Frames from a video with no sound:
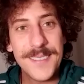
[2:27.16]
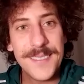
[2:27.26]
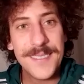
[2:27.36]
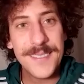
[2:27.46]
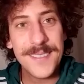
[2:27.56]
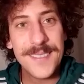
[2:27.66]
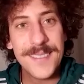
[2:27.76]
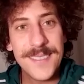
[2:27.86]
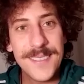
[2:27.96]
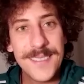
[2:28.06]

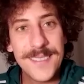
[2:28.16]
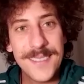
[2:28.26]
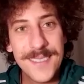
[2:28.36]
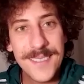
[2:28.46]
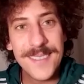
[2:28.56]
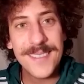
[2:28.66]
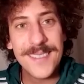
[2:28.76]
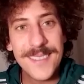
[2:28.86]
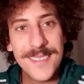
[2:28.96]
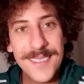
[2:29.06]

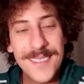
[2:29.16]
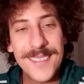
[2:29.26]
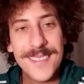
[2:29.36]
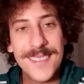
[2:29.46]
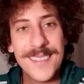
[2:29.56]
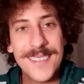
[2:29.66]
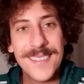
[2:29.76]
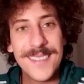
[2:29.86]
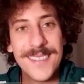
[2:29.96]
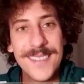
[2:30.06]

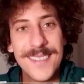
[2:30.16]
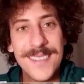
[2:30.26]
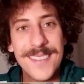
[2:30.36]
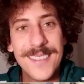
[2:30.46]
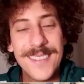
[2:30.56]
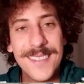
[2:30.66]
(not speaking)